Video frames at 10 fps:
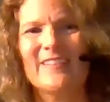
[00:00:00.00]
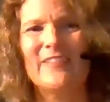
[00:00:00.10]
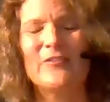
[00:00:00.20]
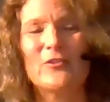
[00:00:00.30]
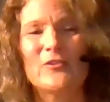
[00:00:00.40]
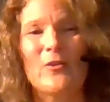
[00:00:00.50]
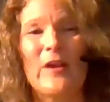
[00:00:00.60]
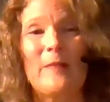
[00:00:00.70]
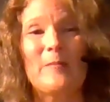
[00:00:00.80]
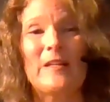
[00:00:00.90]
And they're so
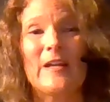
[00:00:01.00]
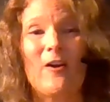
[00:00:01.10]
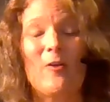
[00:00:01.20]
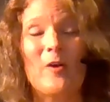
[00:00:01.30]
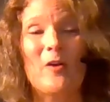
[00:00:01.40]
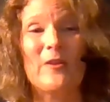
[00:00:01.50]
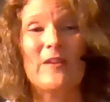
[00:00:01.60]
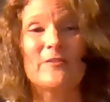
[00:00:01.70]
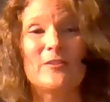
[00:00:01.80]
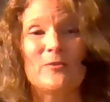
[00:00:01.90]
happy to help. All we
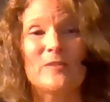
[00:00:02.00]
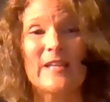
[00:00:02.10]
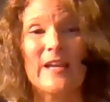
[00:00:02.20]
have to do is